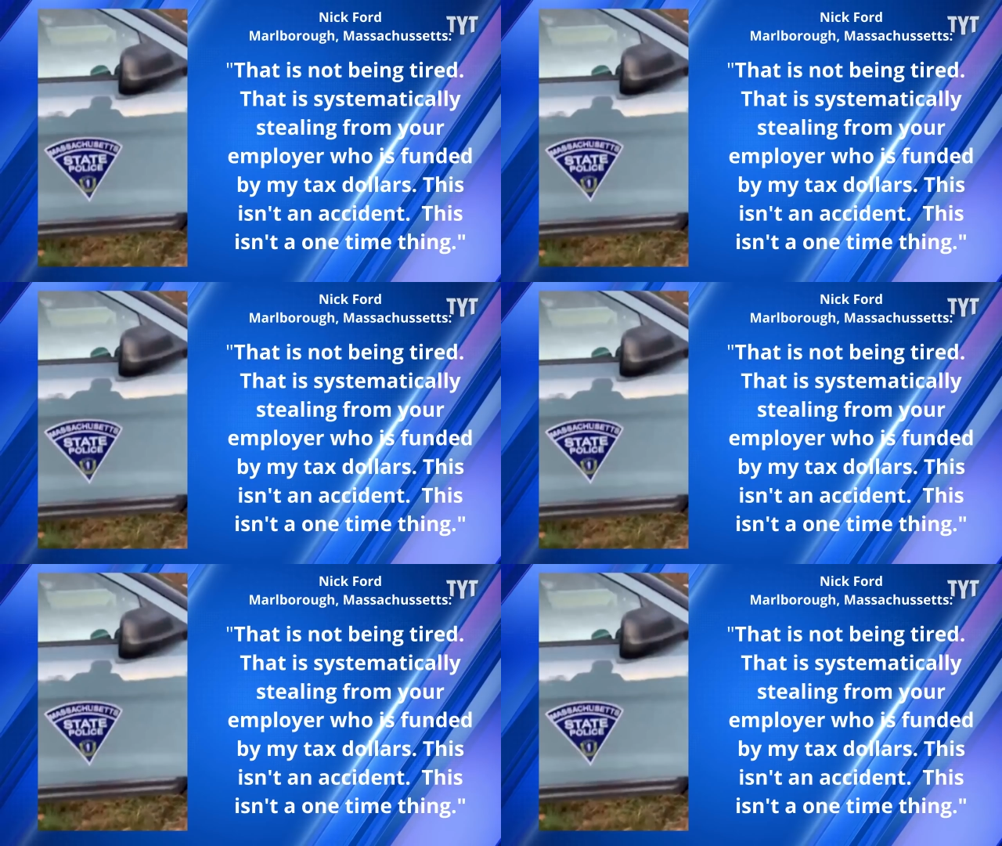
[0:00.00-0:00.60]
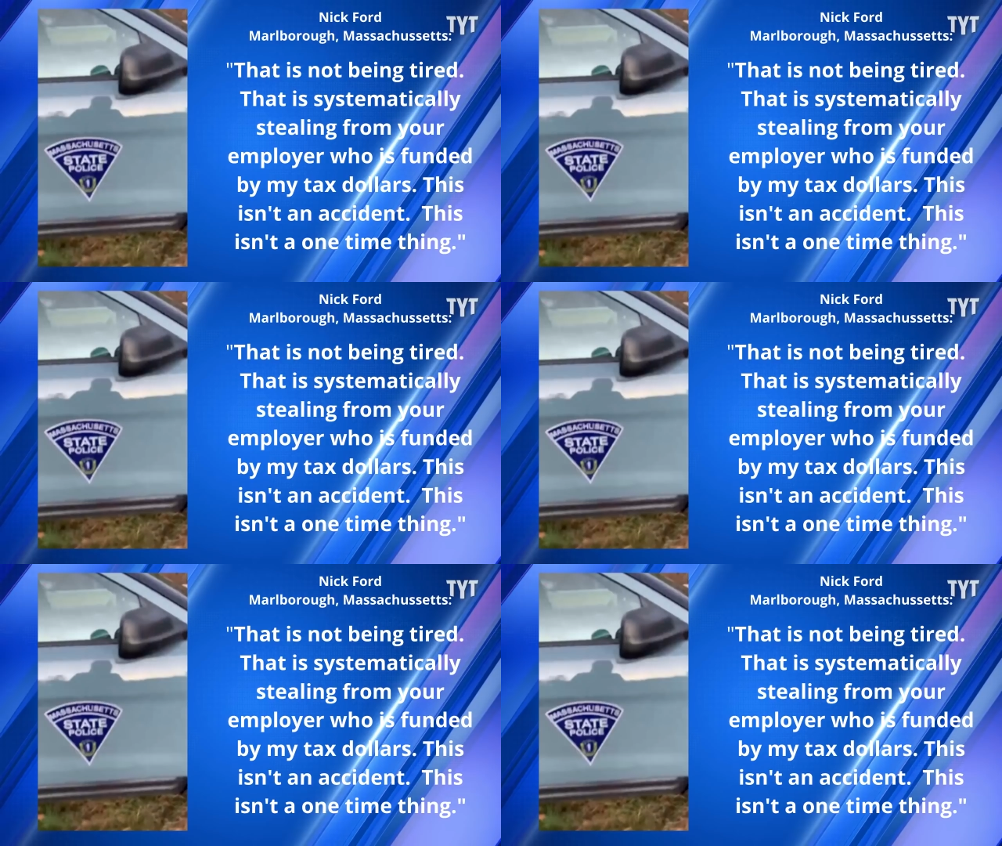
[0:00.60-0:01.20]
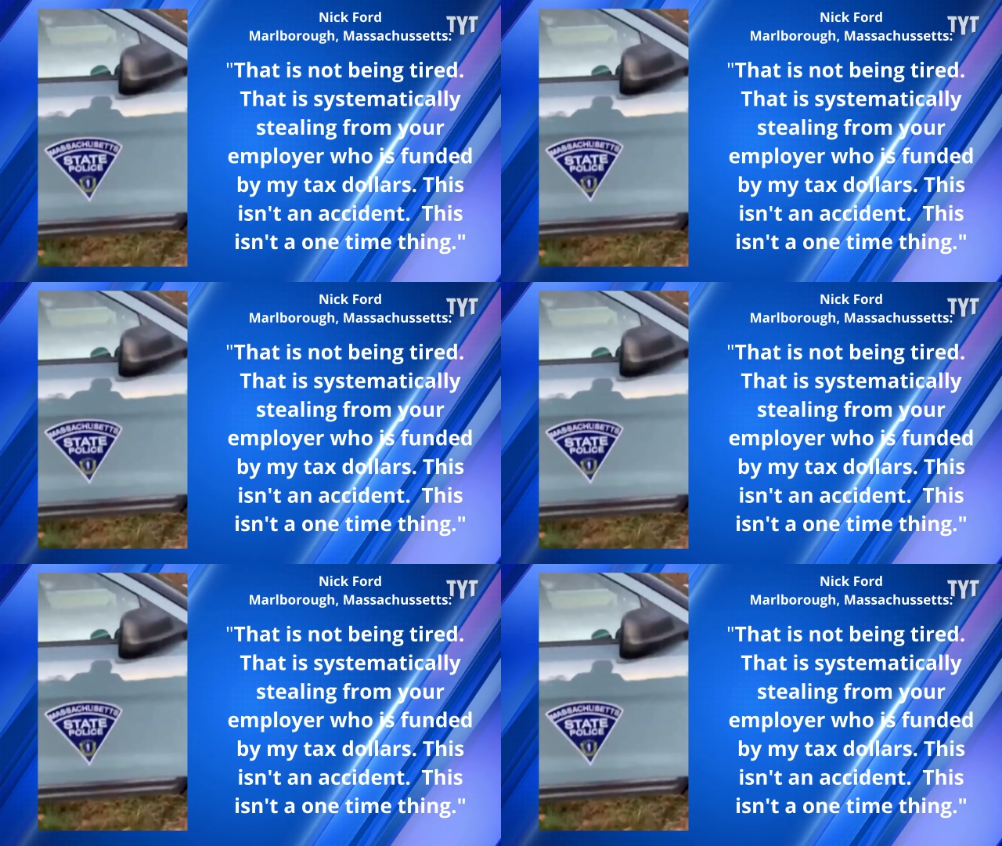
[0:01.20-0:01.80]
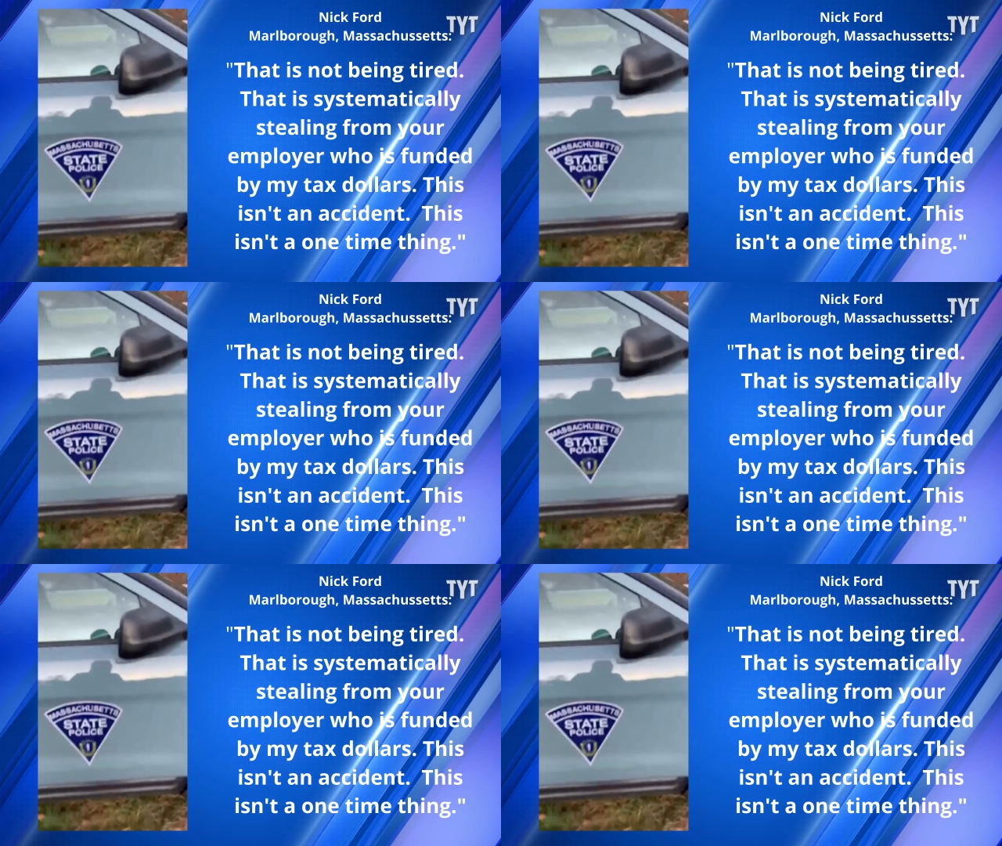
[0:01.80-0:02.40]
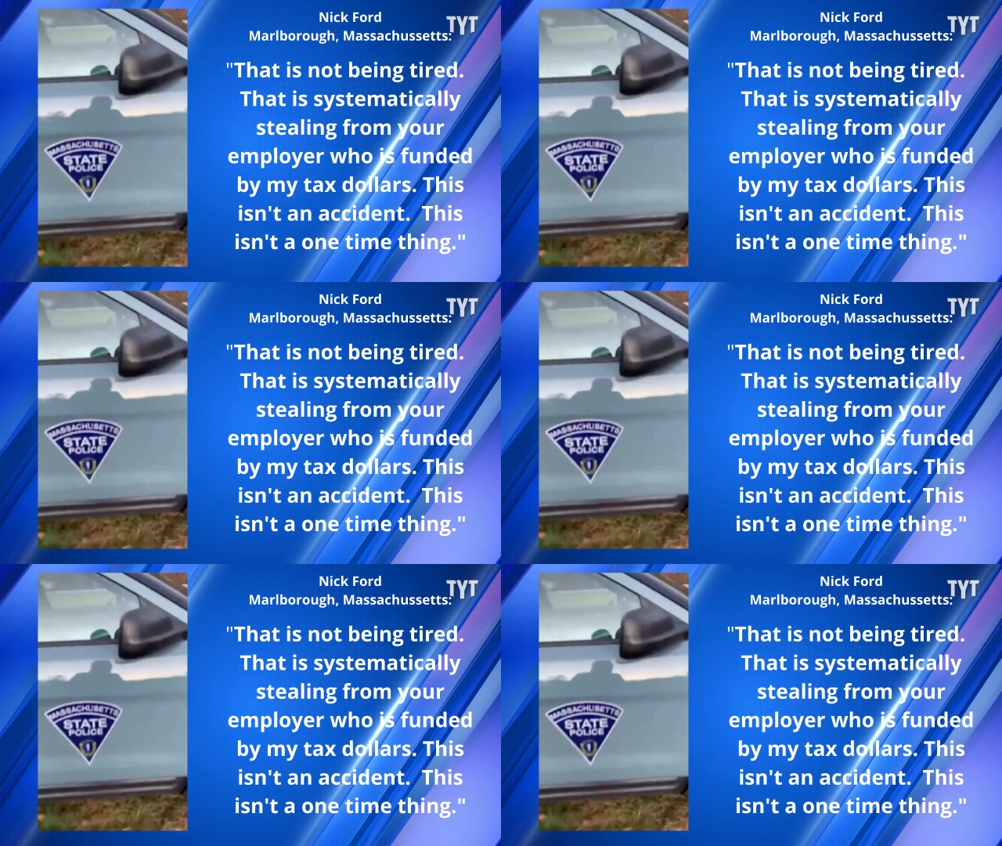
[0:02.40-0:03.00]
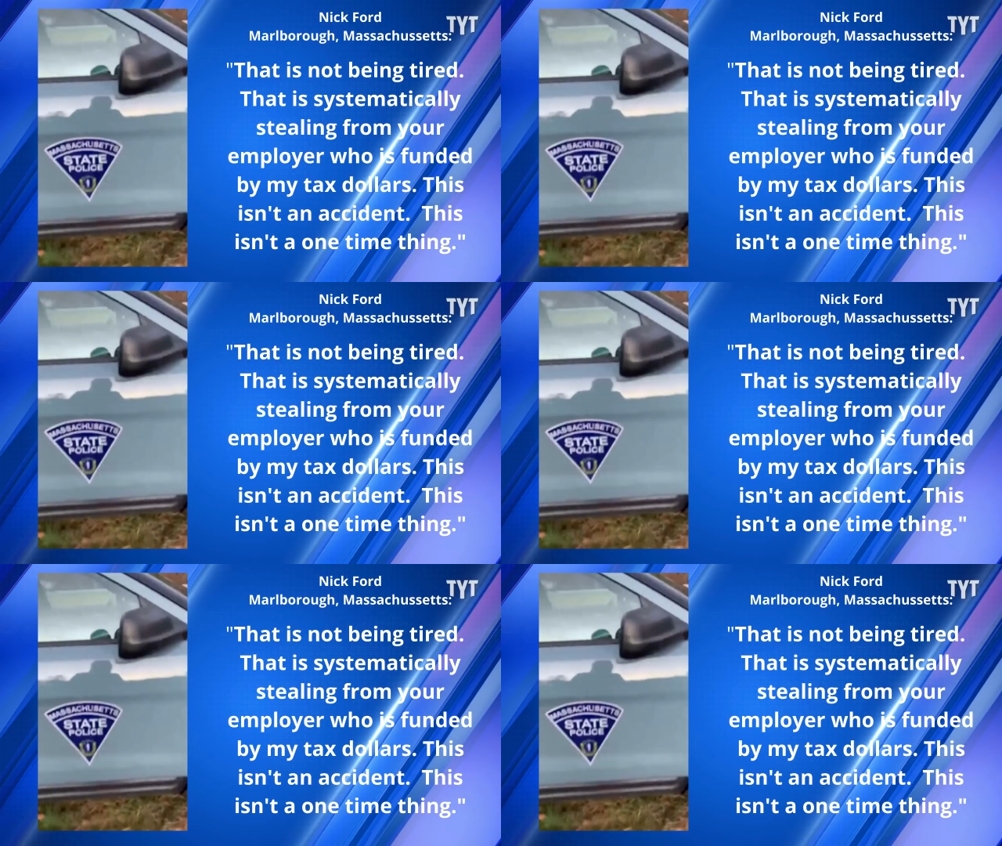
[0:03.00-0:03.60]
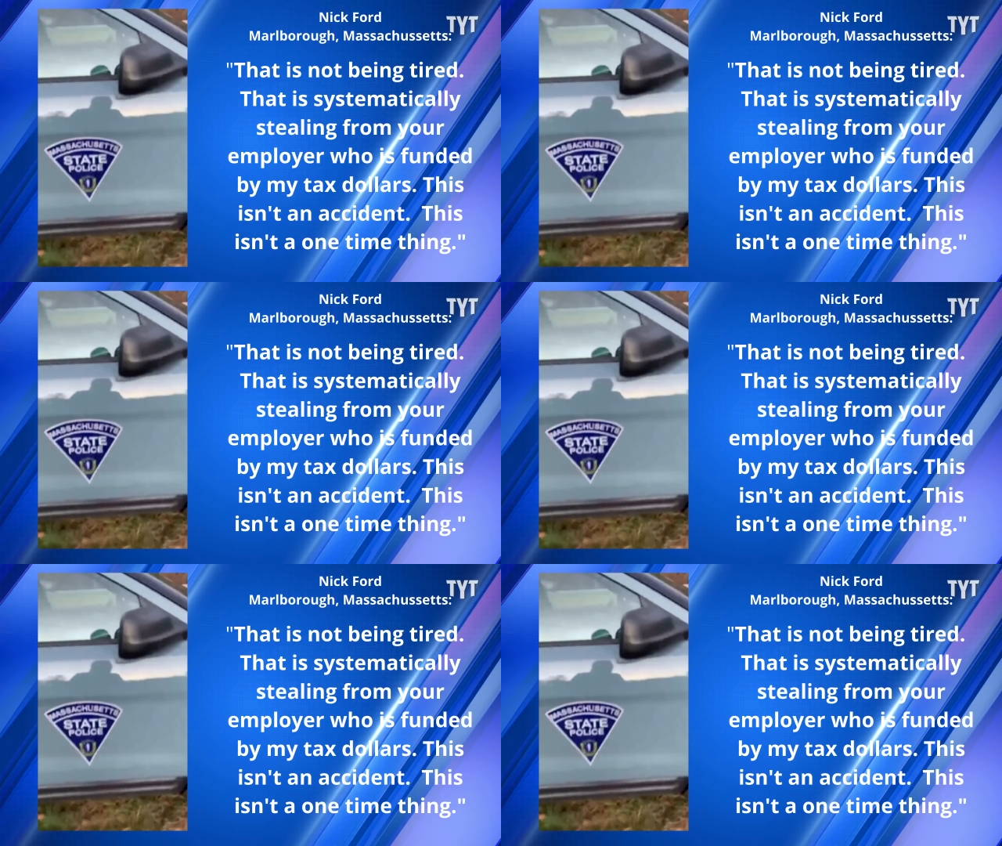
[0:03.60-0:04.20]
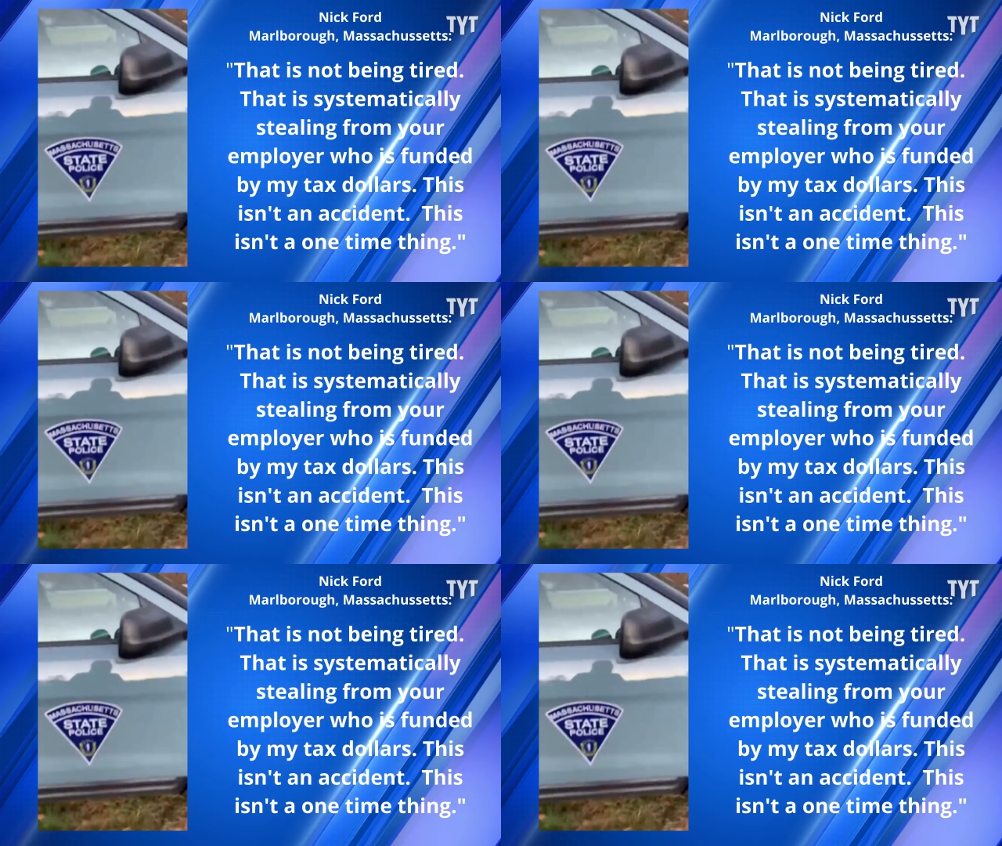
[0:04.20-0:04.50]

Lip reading: Nobody's mouth can be seen.